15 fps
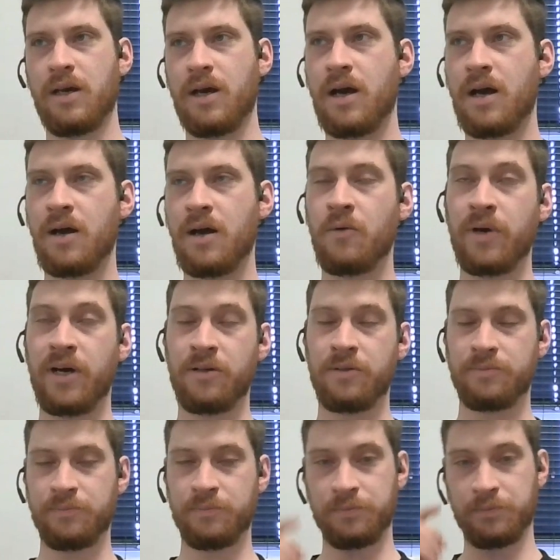
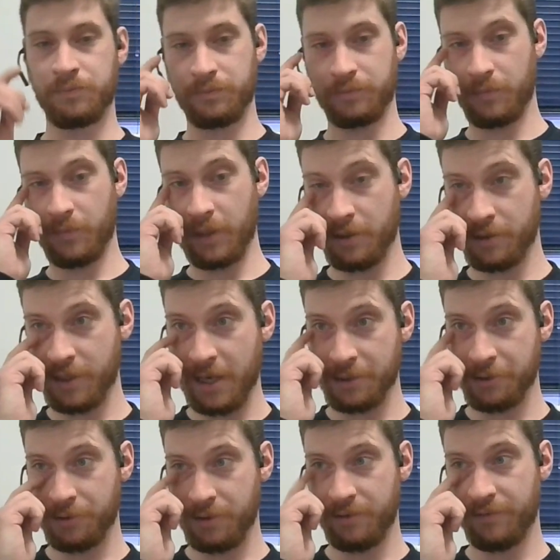Well, I was
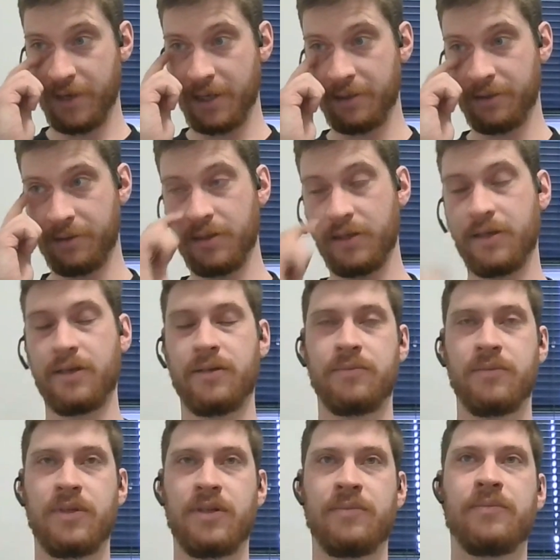actually invited,
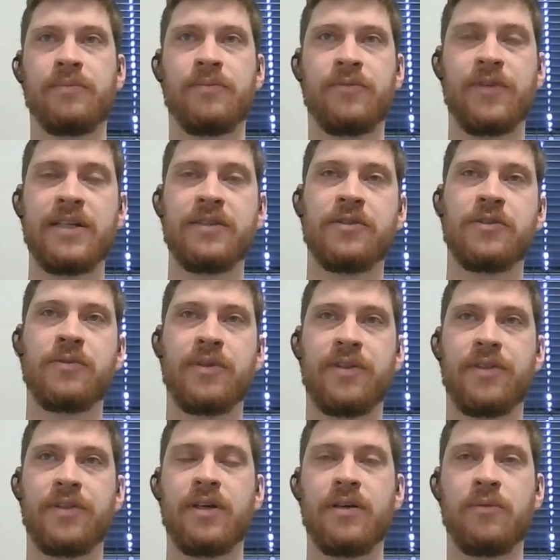friends
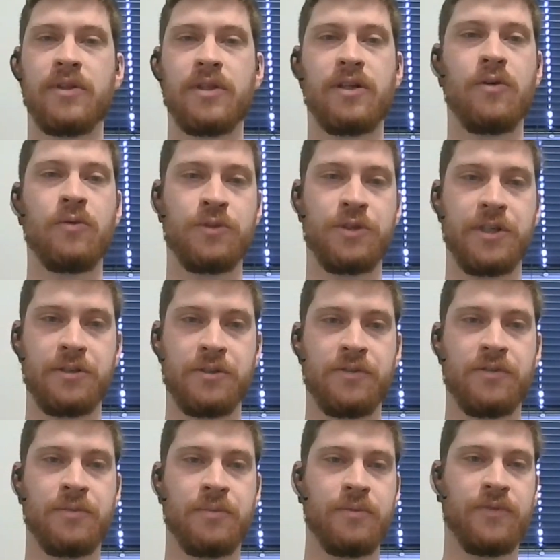with one of the co-chairs
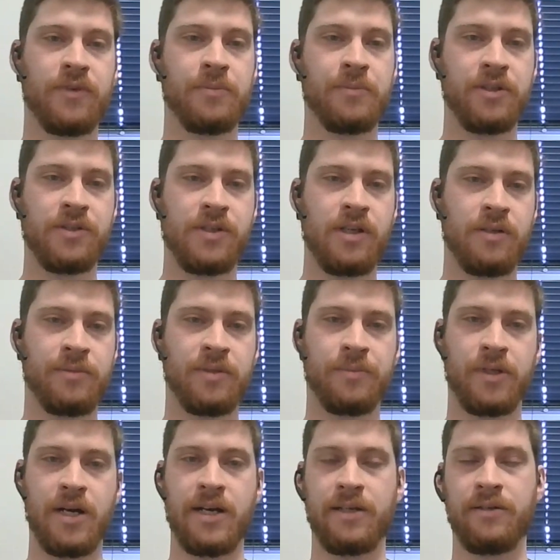for Prince Albert
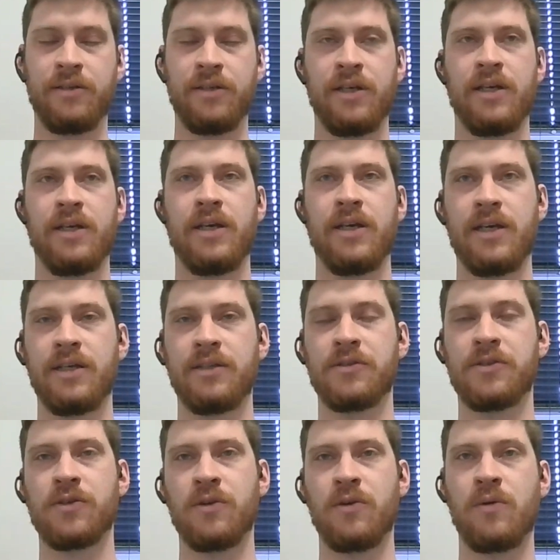Pride.
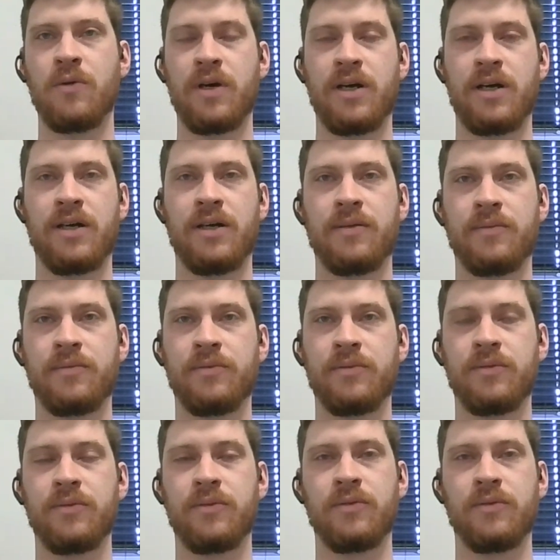And so
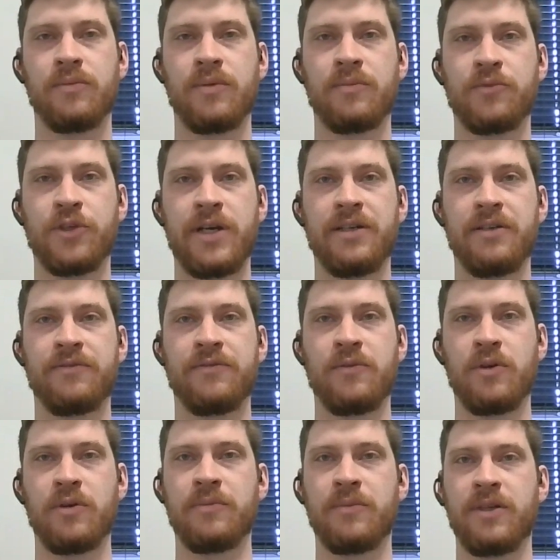I'm trying to
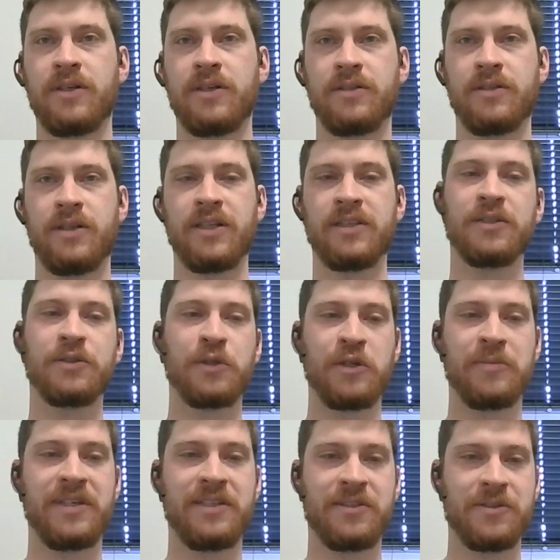form, I like the
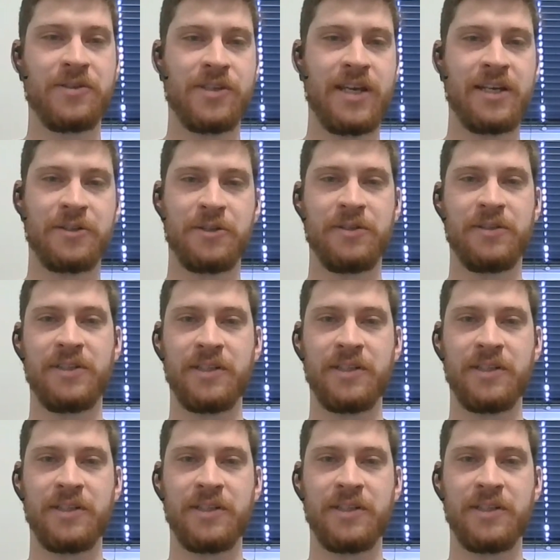term intersection.